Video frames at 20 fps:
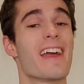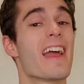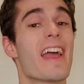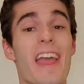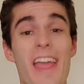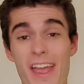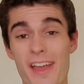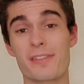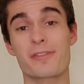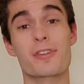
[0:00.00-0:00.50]

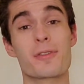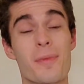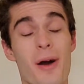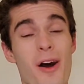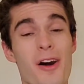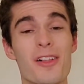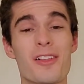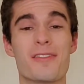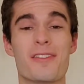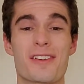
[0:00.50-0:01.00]
And from
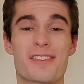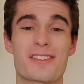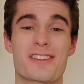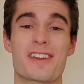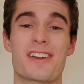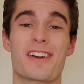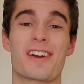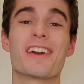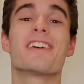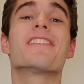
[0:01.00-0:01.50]
all of us
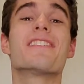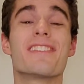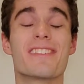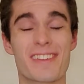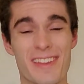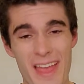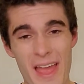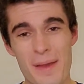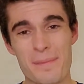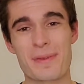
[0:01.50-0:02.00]
here,
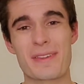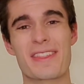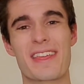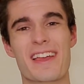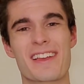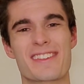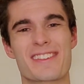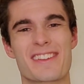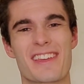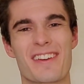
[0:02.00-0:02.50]
happy
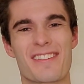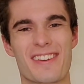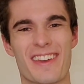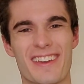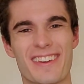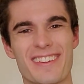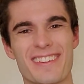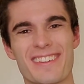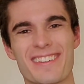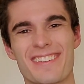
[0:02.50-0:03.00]

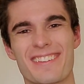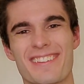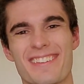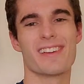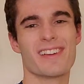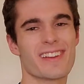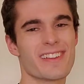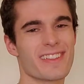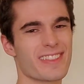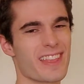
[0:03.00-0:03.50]
Thanksgiving.
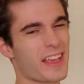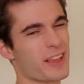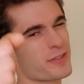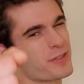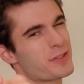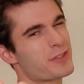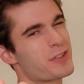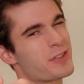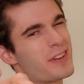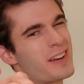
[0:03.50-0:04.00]
Thanks
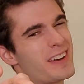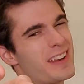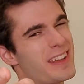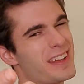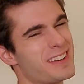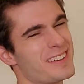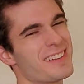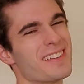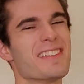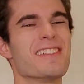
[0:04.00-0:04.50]
for tuning
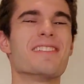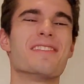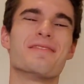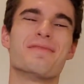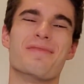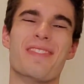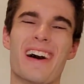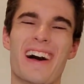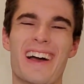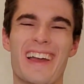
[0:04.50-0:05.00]
in.
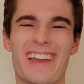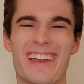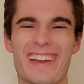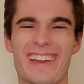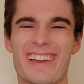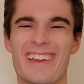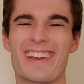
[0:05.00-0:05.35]
Bye.